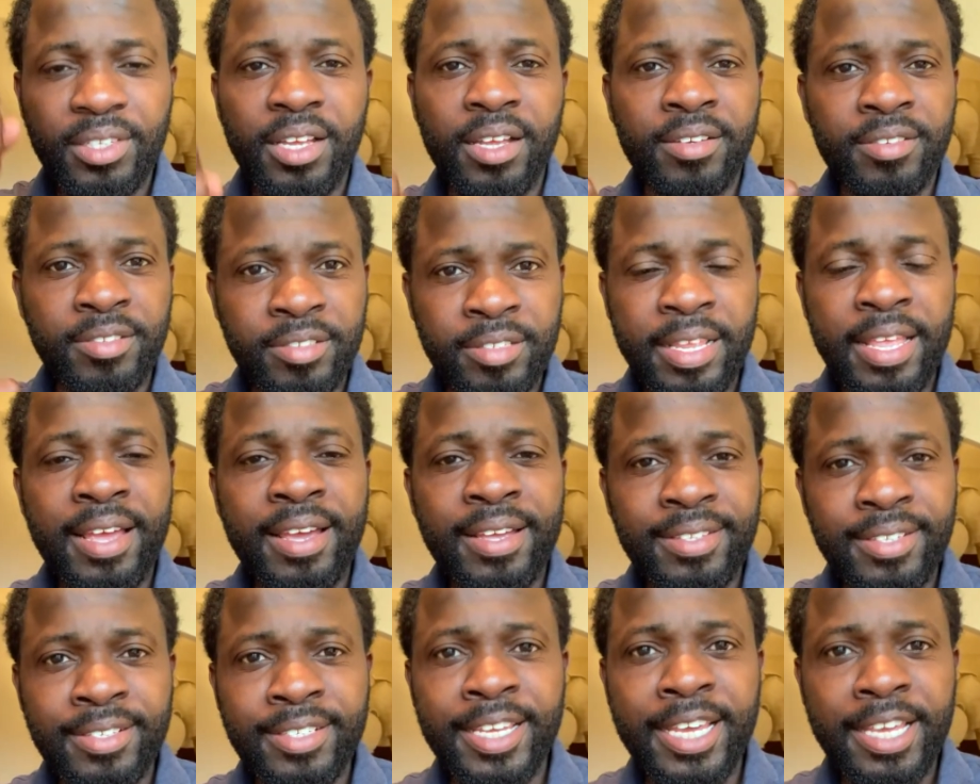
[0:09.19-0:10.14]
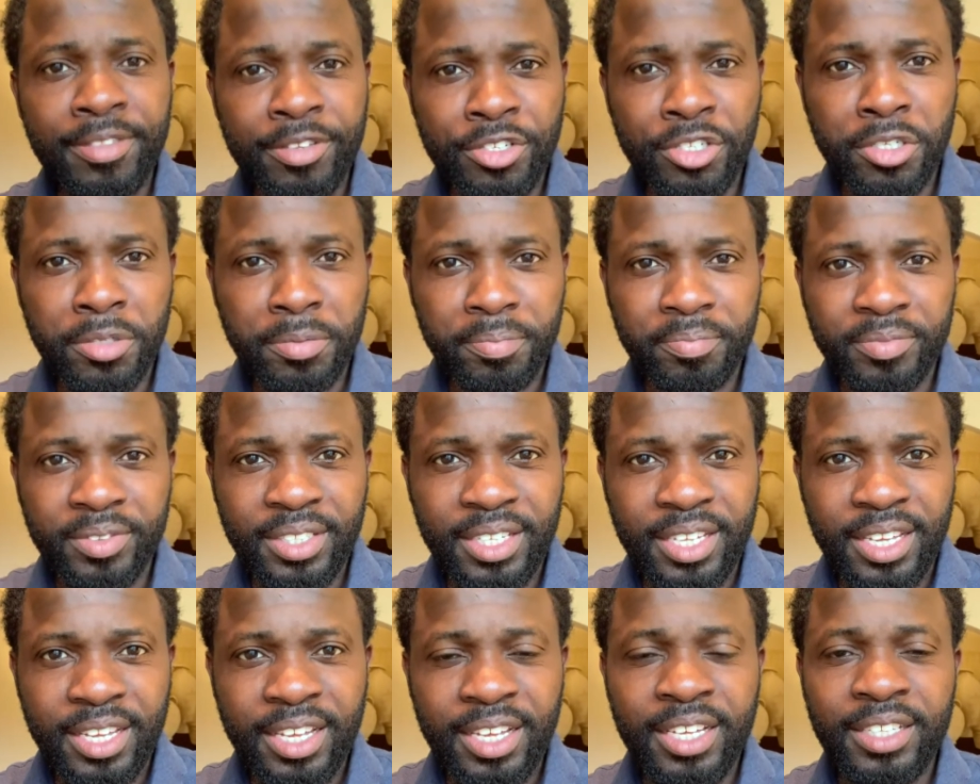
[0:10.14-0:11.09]
Anxiety is energy
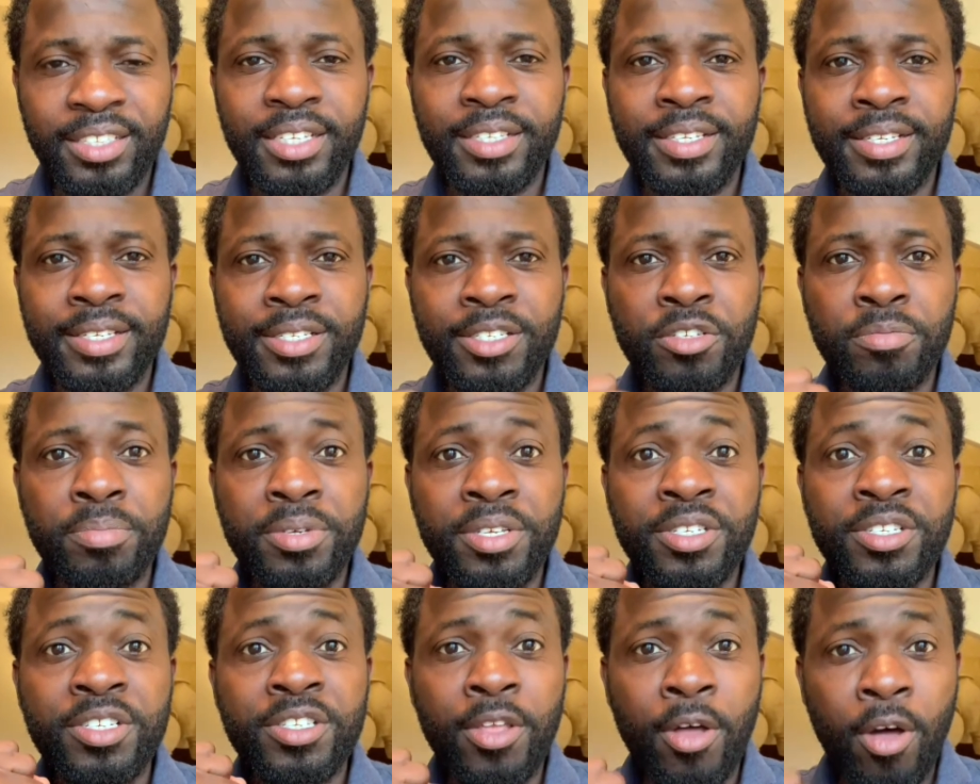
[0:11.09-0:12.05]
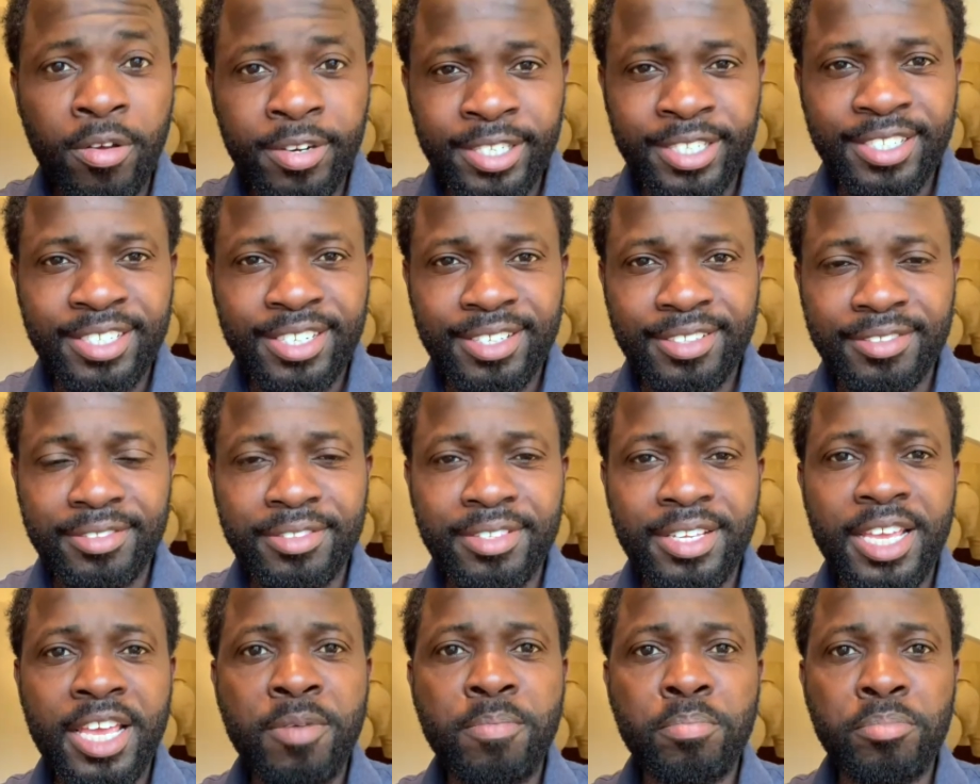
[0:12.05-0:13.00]
that is to be studied,
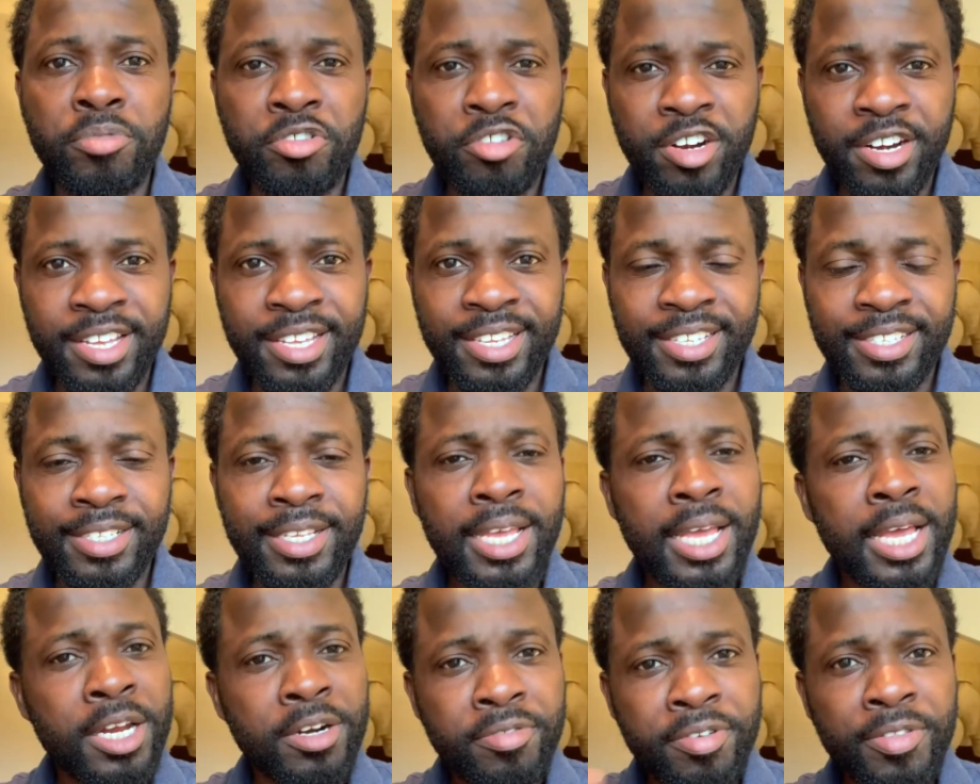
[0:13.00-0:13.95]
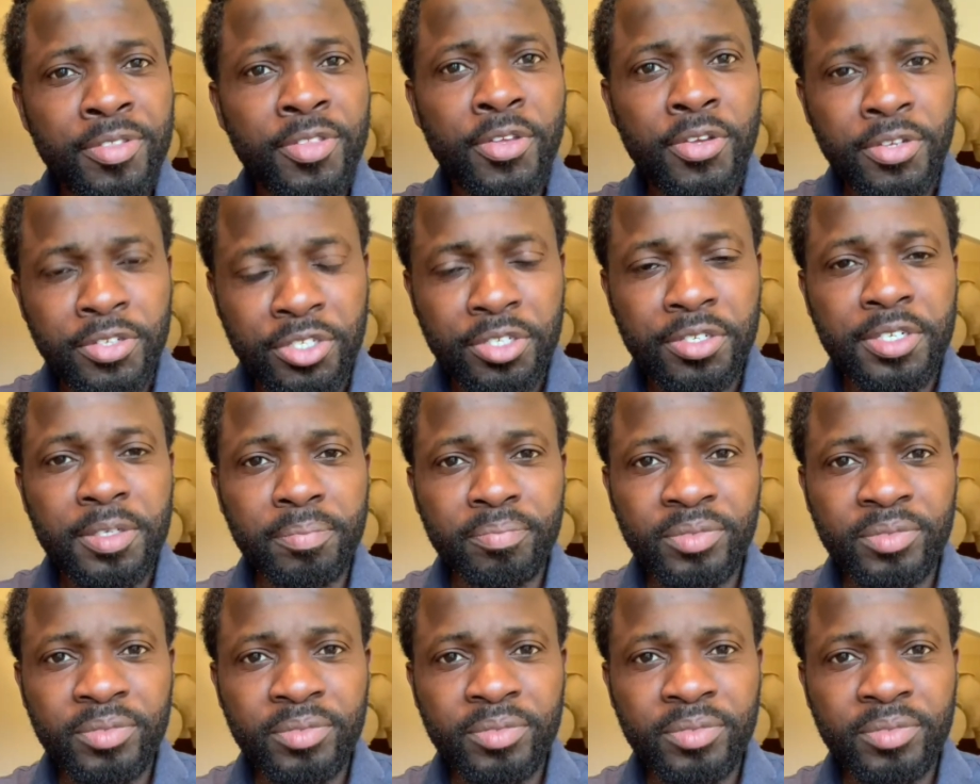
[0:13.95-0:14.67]
embraced, and re-nurtured.